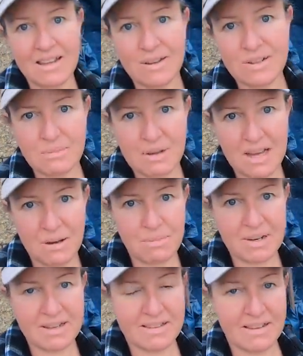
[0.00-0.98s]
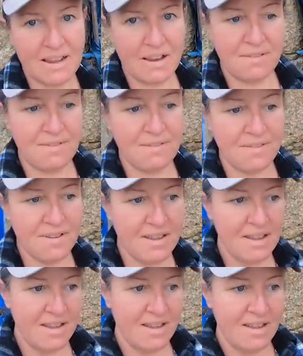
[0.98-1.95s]
a huge amount, but it's enough
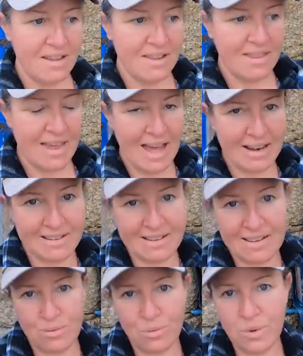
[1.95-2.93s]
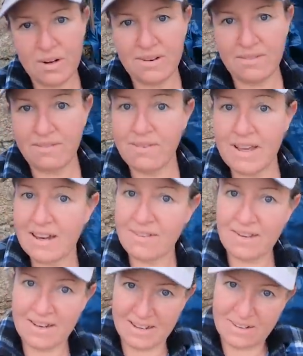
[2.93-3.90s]
that it wouldn't fit
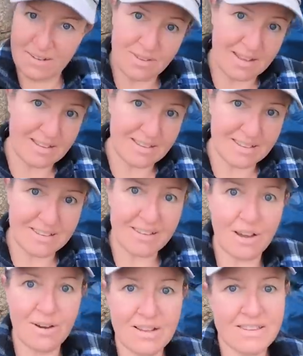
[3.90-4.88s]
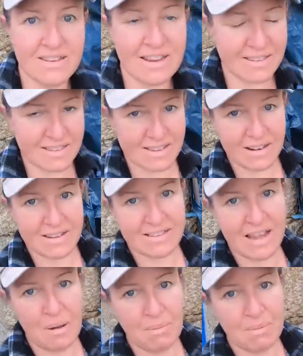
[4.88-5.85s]
if I didn't do this. So it's a necessary
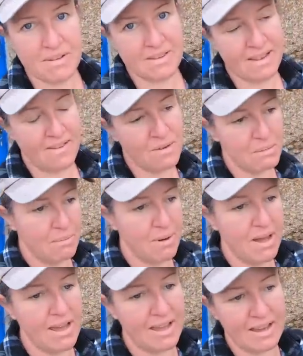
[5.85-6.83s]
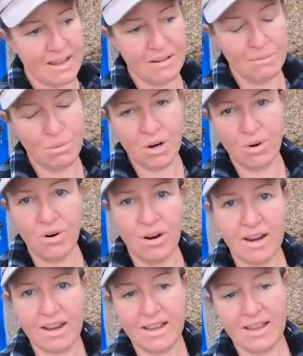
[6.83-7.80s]
step. It's saving me buying more
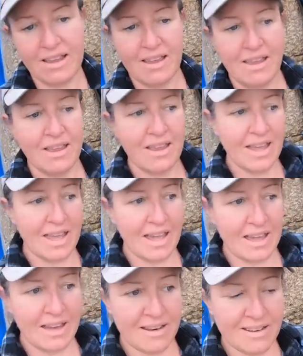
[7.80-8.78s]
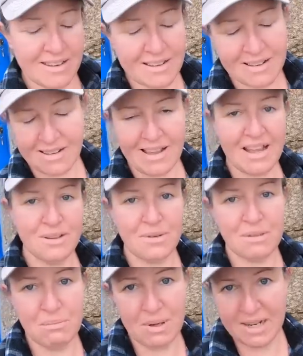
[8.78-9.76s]
cork. And as
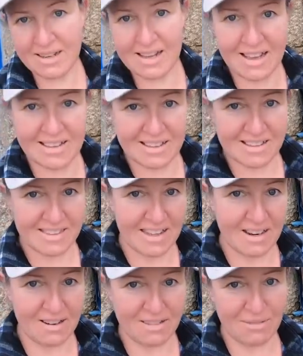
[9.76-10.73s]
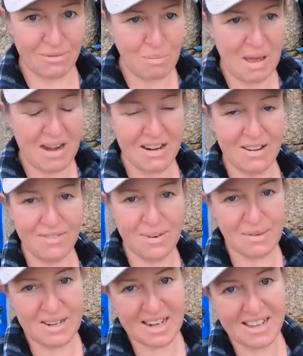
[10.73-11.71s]
with many tasks that are repetitive
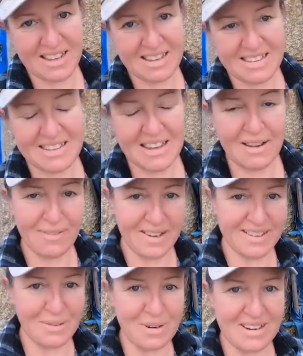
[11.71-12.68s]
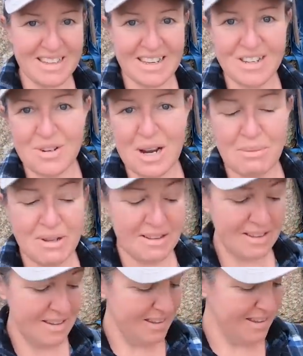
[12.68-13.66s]
and ridiculous, I find it weirdly enjoyable.